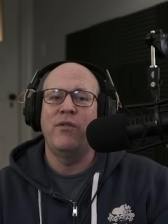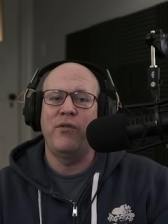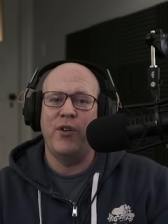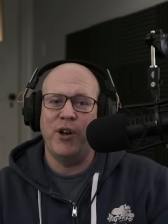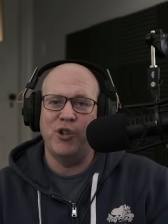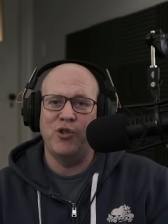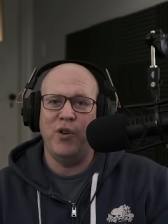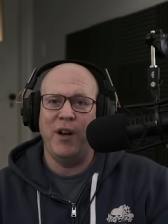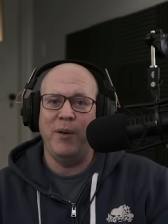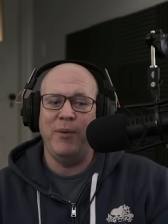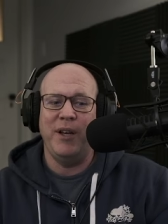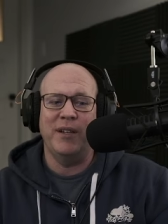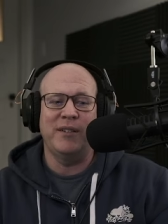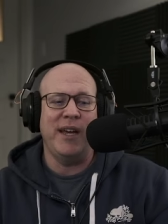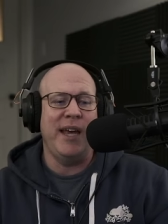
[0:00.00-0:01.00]

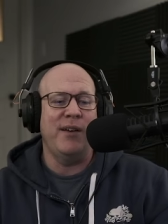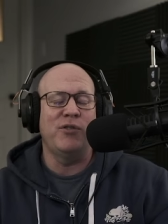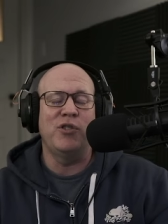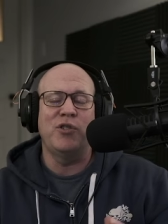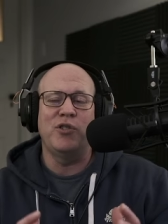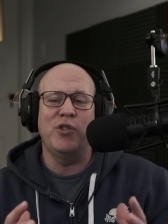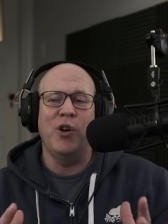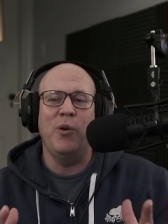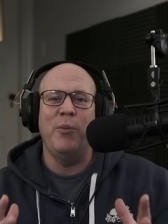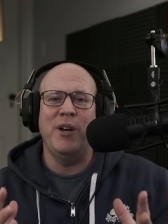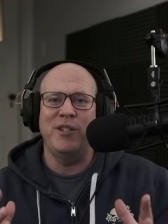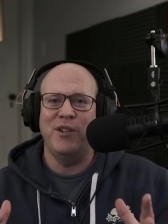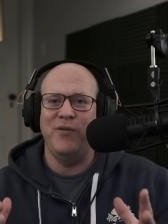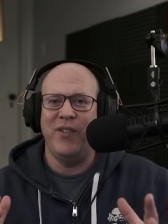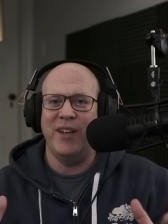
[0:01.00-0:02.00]
frustrating because I have
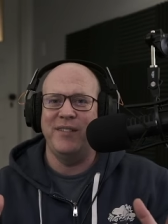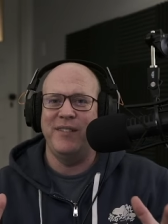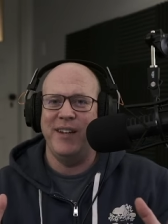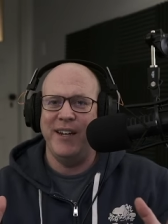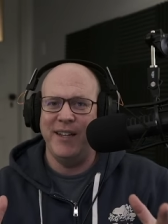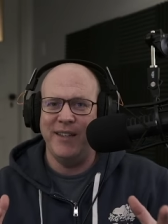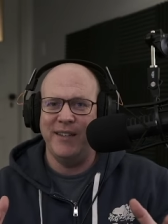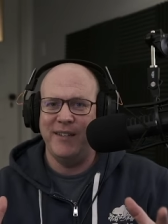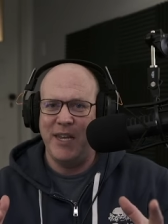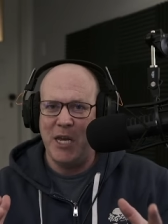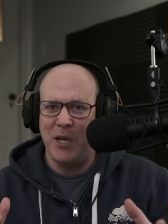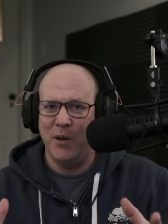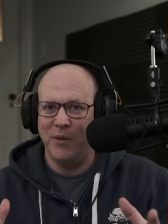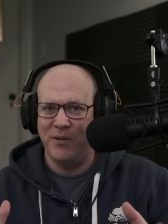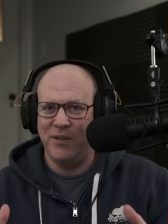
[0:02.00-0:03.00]
so much invested in
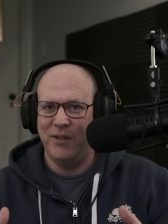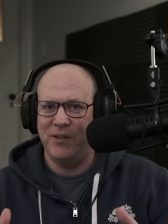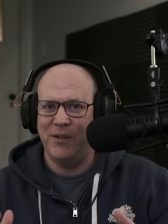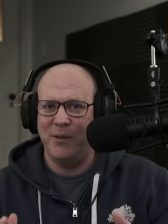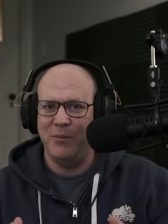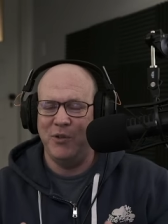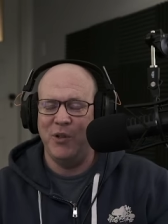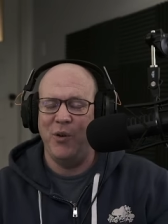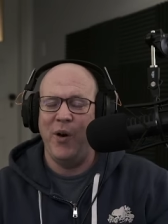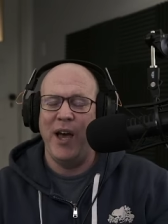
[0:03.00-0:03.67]
this ecosystem.